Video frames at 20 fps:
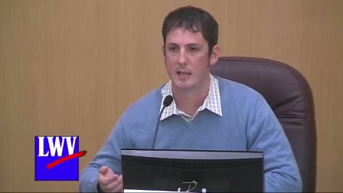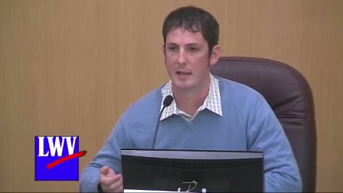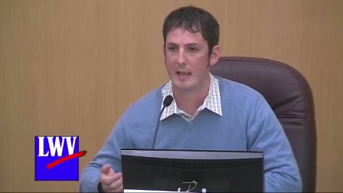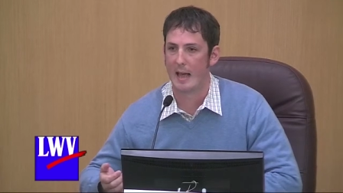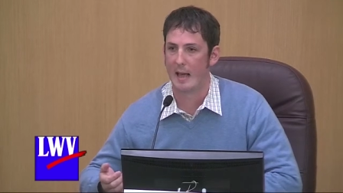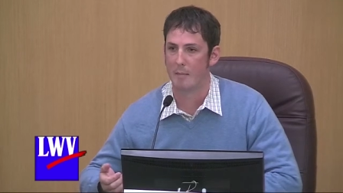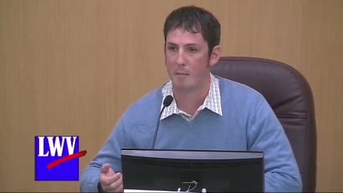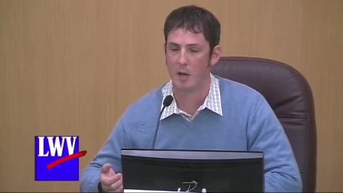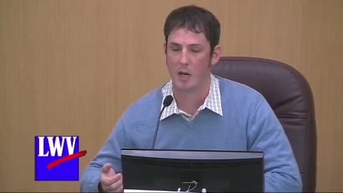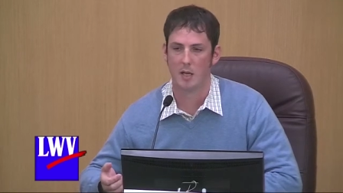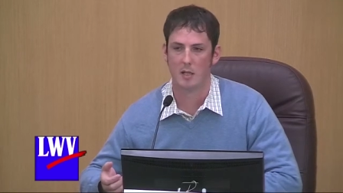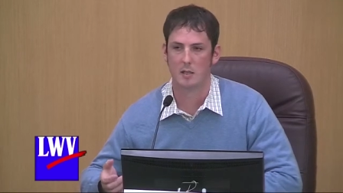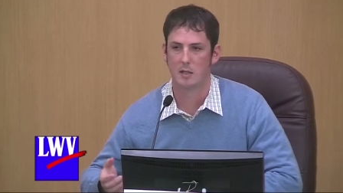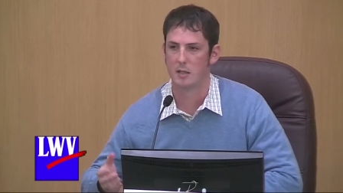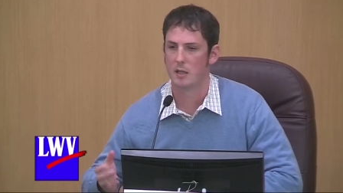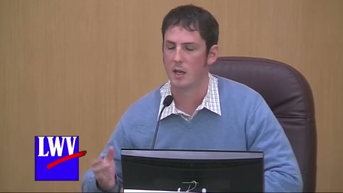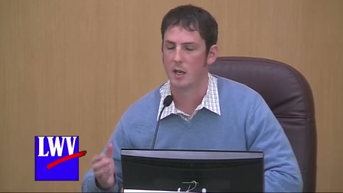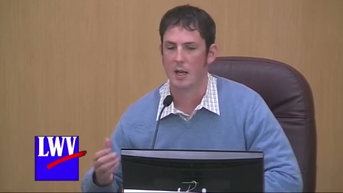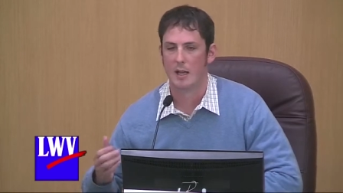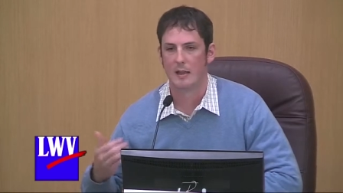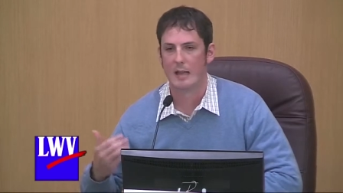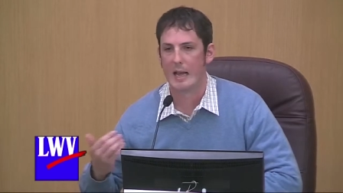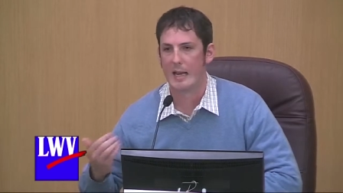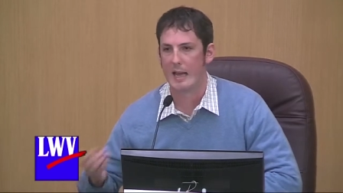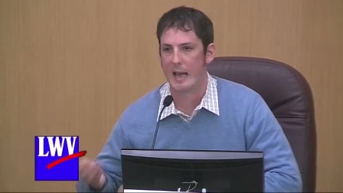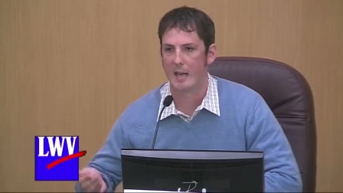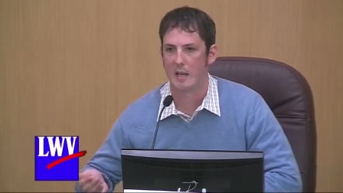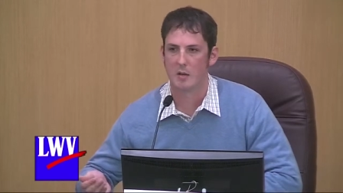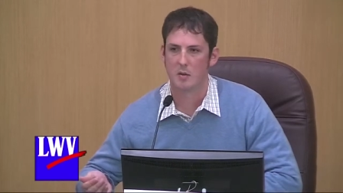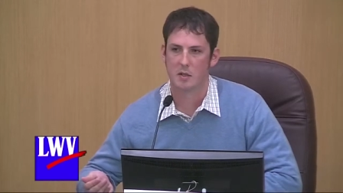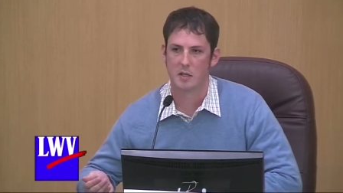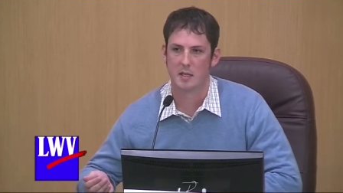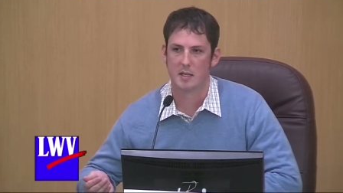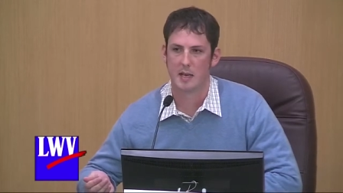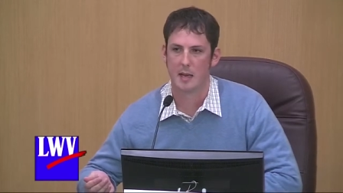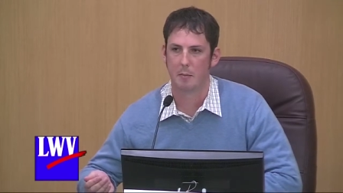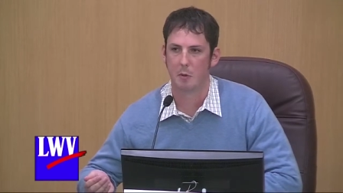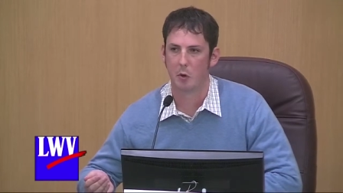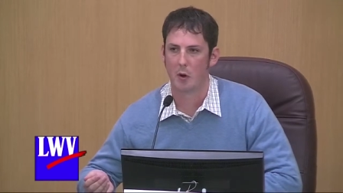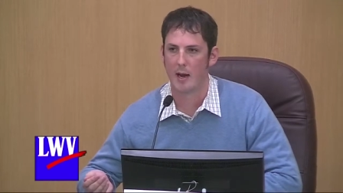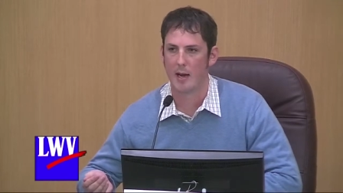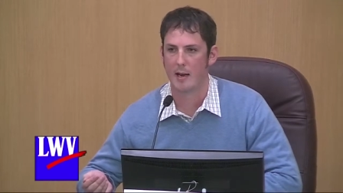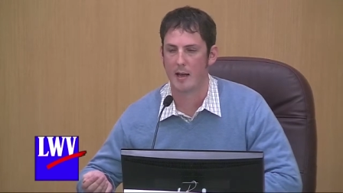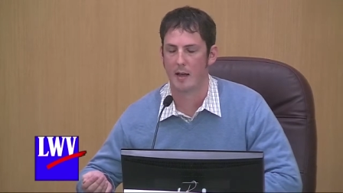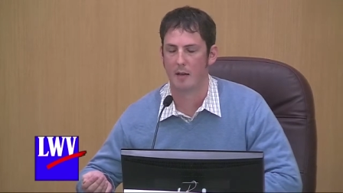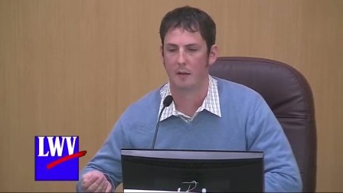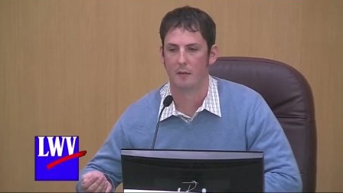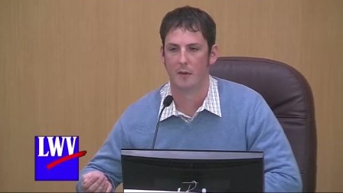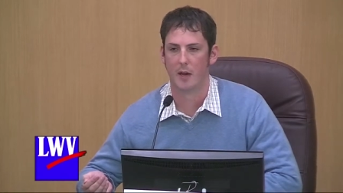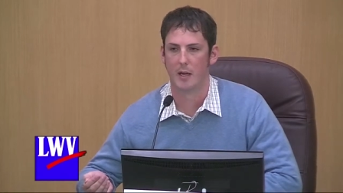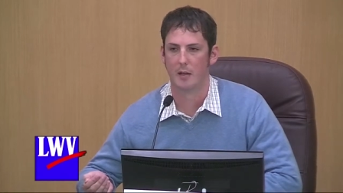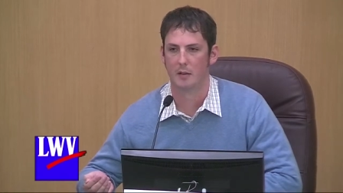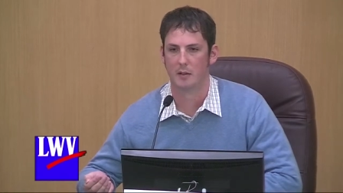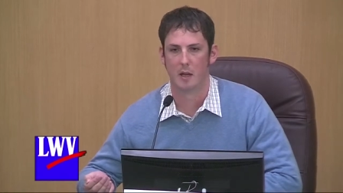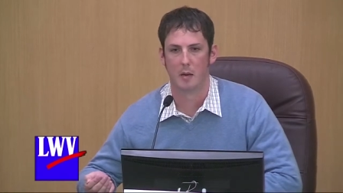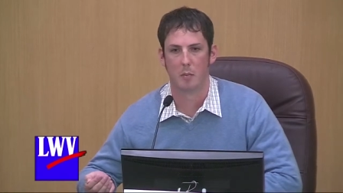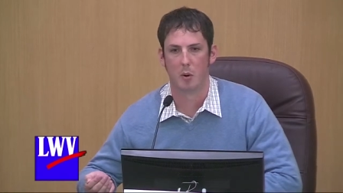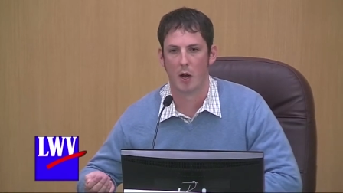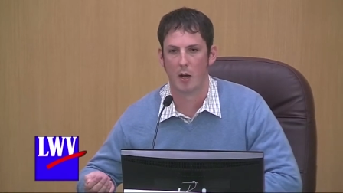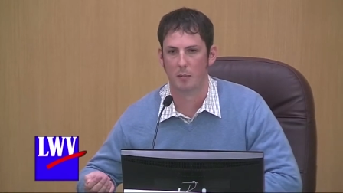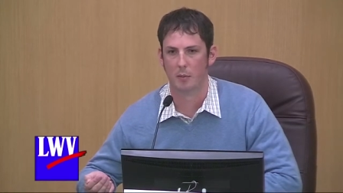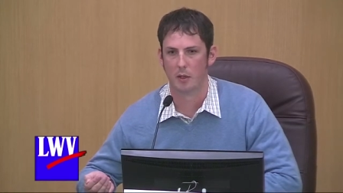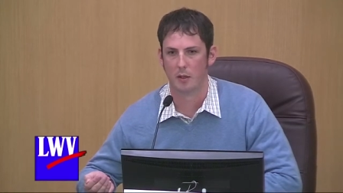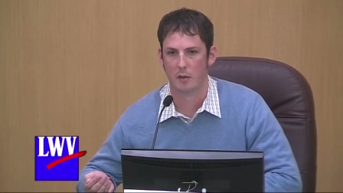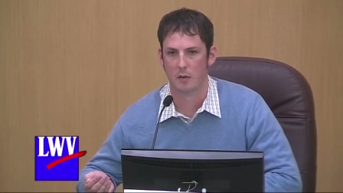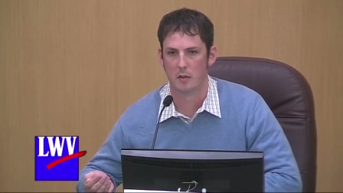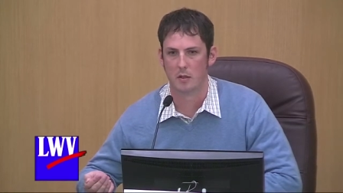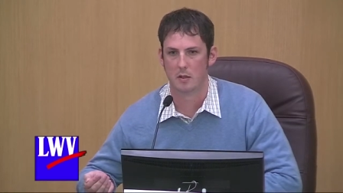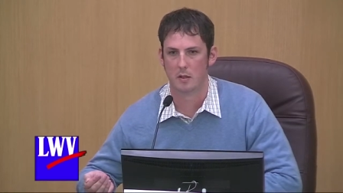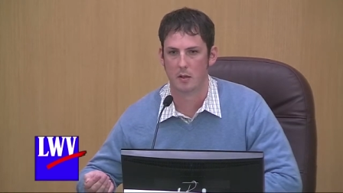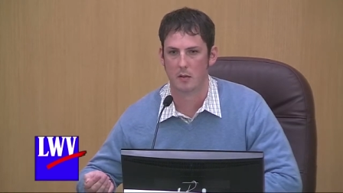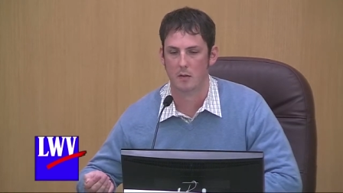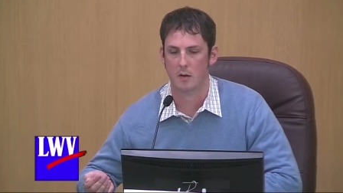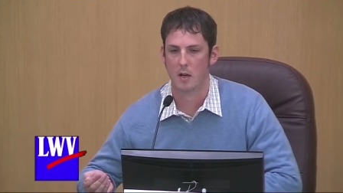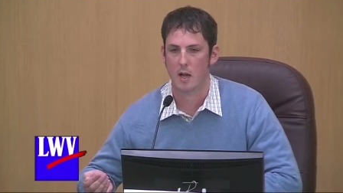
That means they can't use the same grain elevators they probably used to.